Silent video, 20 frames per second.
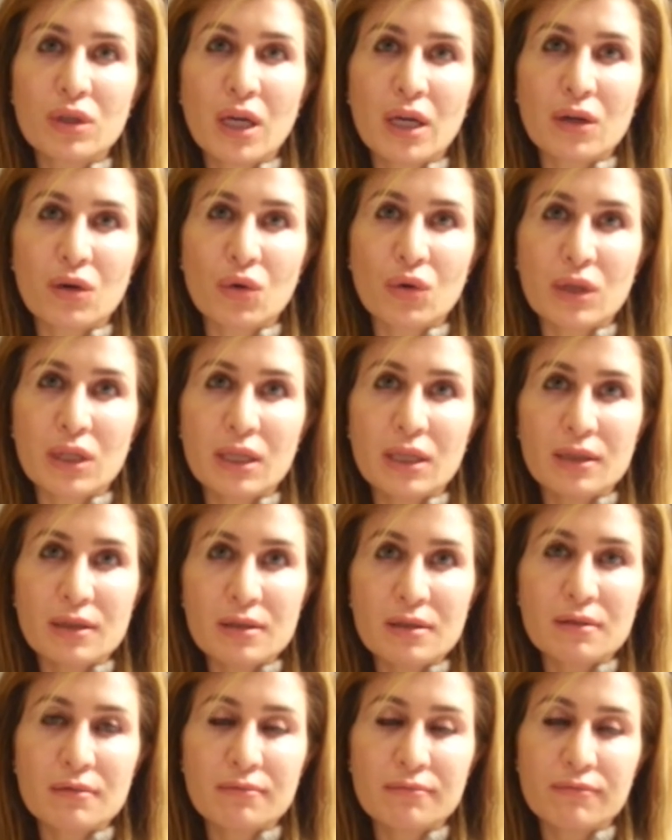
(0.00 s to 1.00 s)
not only
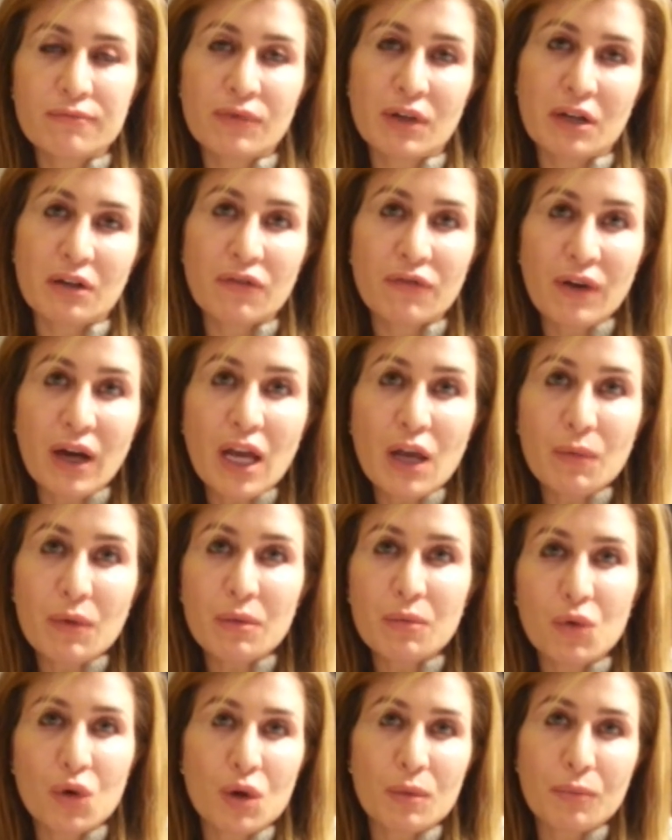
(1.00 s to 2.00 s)
is
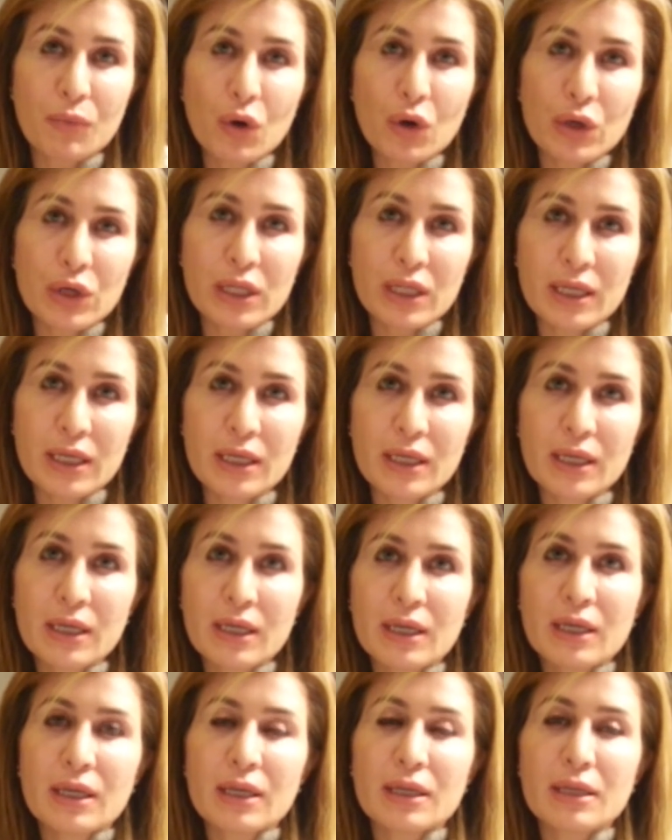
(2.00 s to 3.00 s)
verifiable, more importantly,
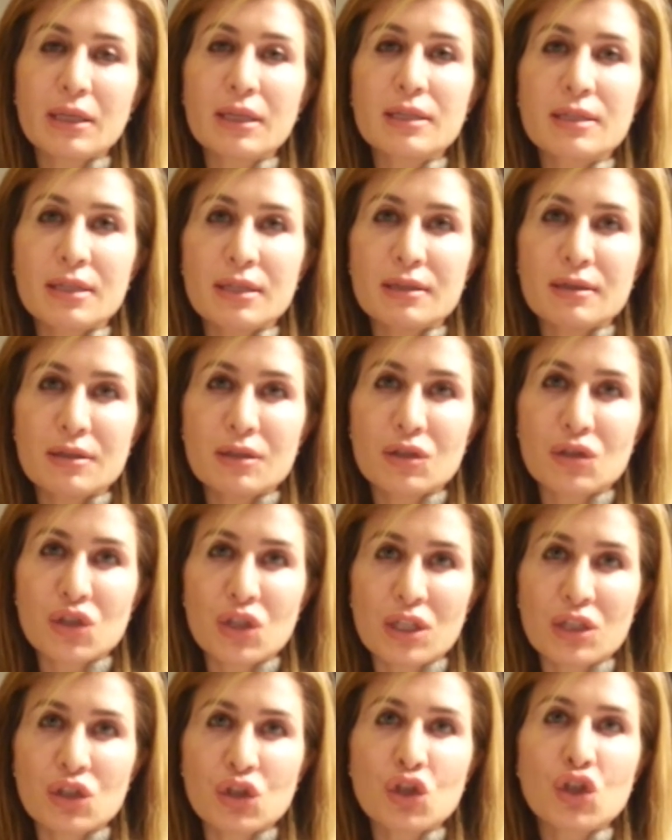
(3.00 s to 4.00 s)
isn't
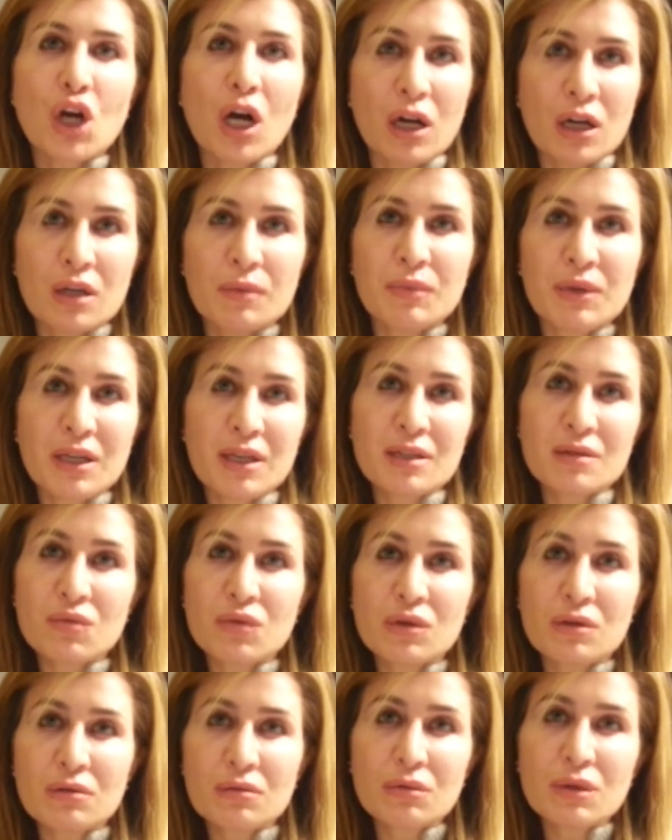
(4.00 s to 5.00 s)
just junk because
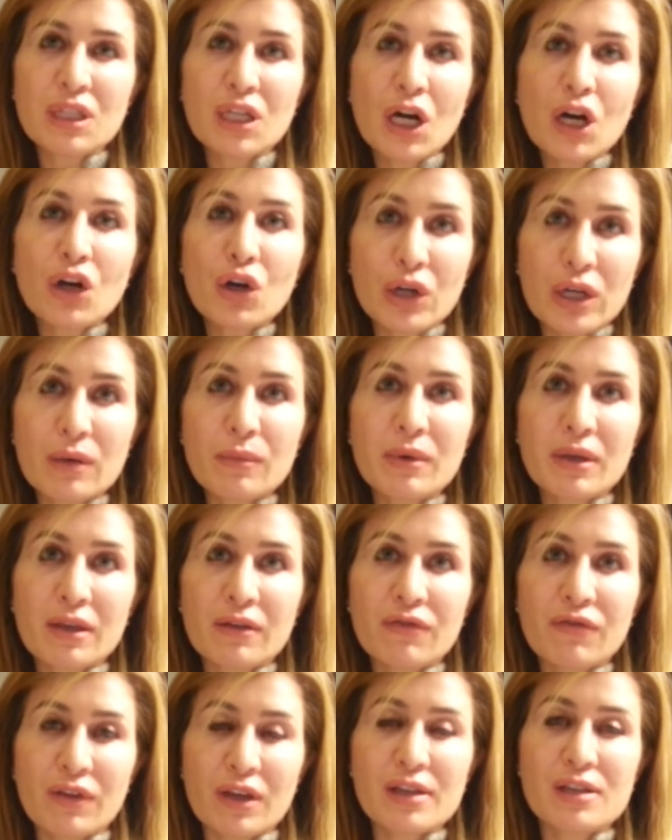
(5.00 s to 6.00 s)
we're, we are going to
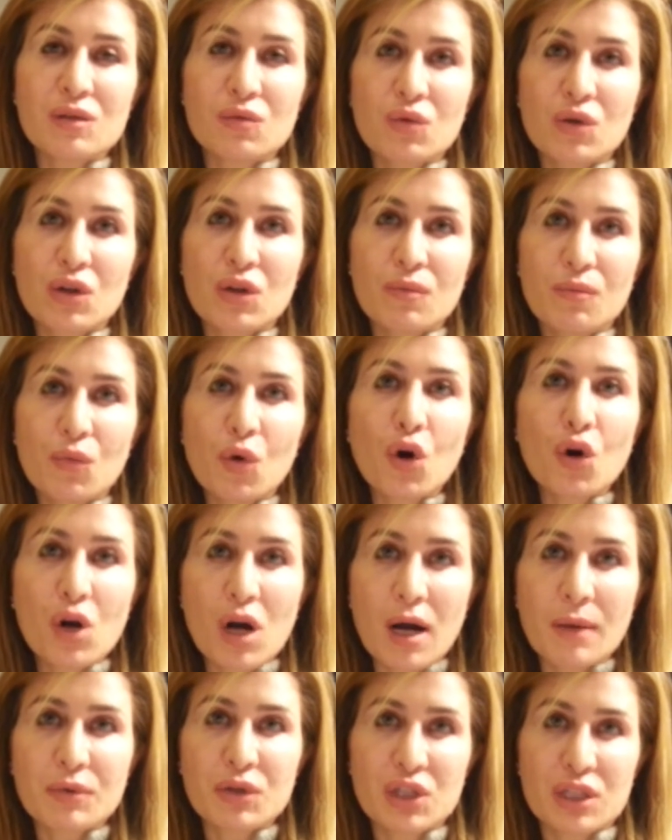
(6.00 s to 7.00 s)
be faced with more
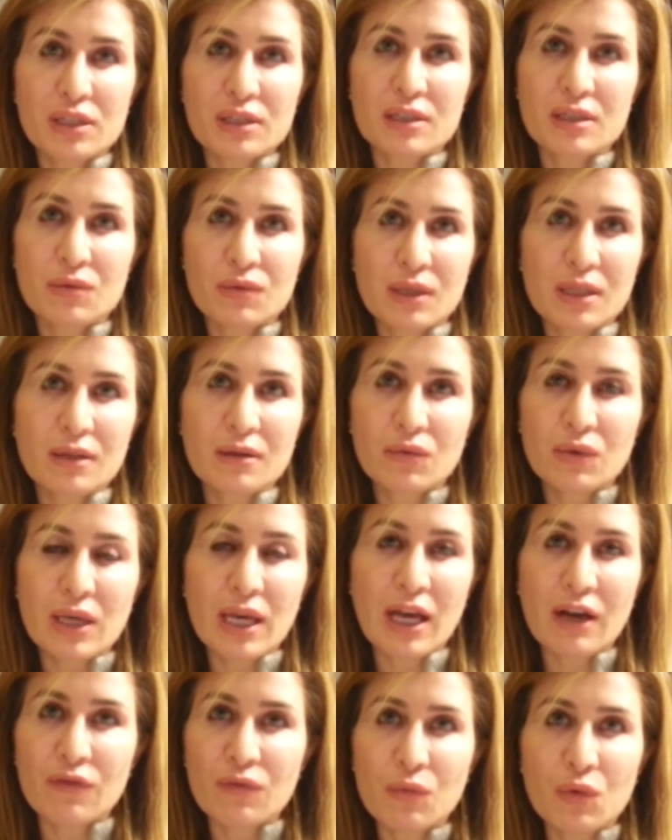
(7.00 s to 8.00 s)
options. We, we
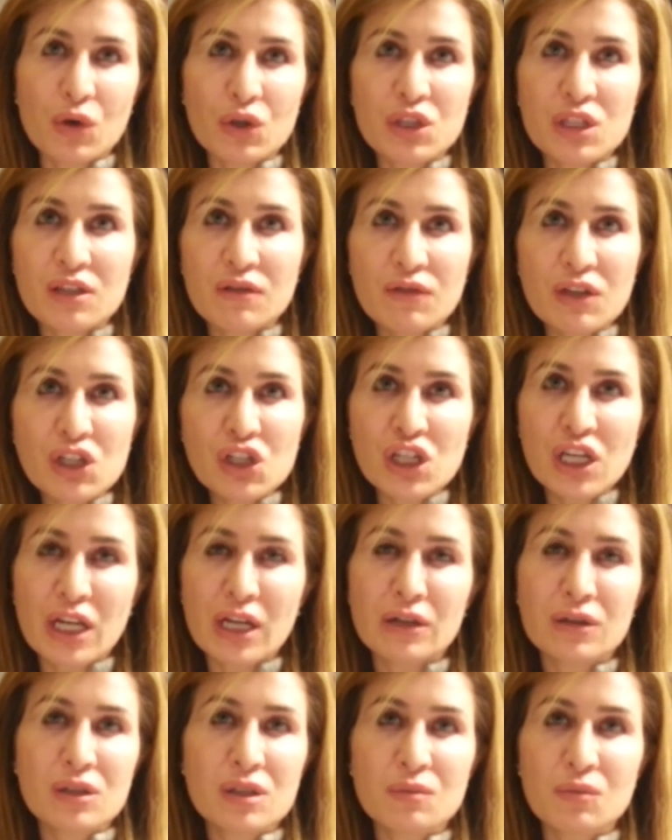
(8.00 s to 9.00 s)
have more TV
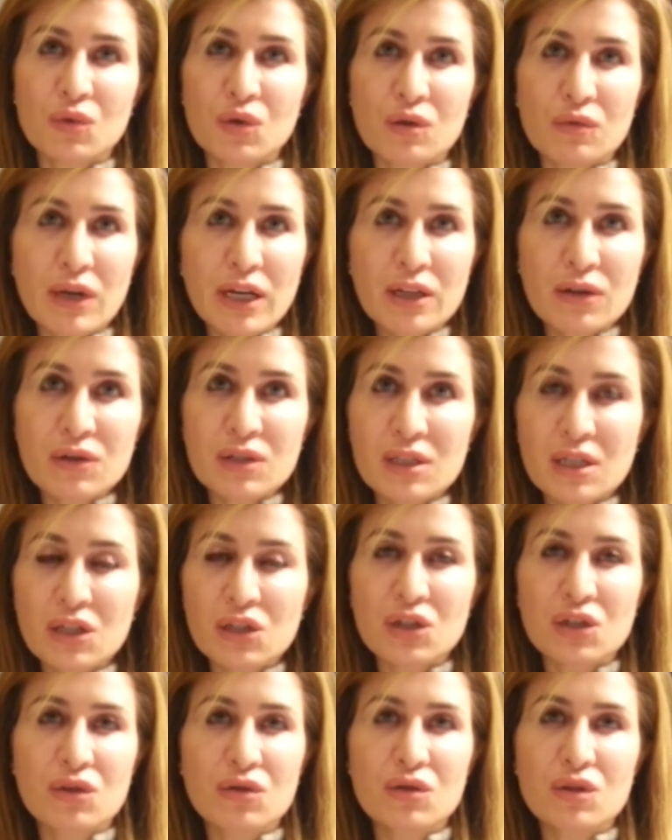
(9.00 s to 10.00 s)
channels, more radio
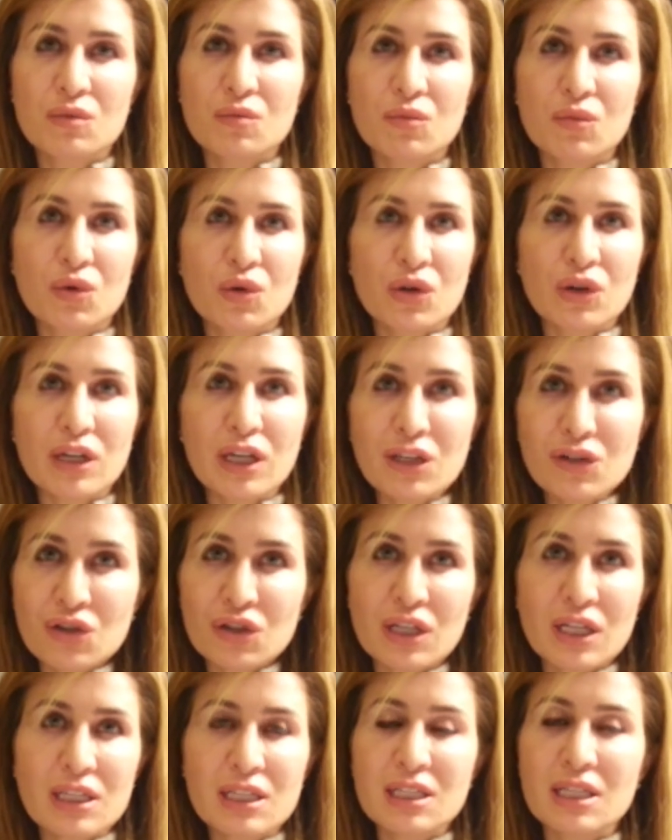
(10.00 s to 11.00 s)
stations, more
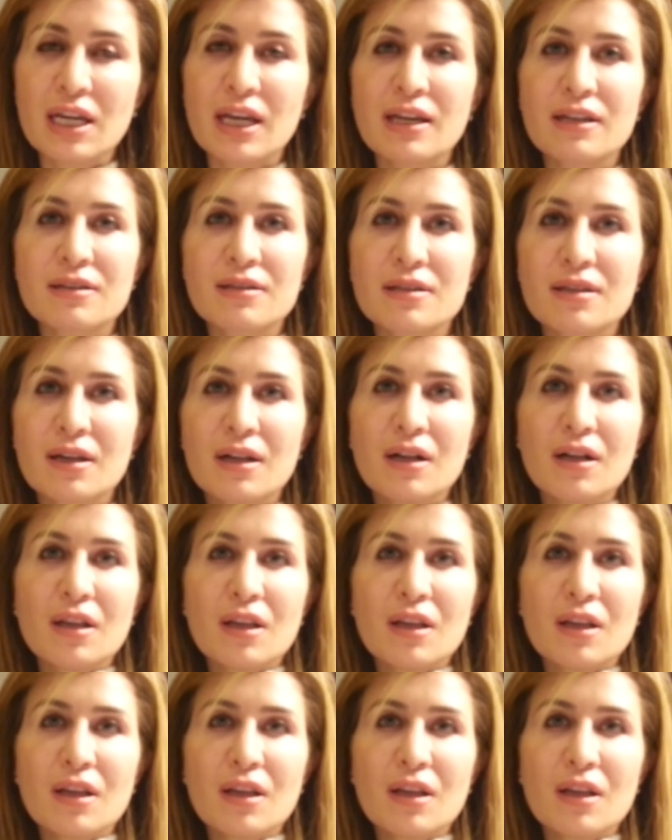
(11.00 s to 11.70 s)
internet sites,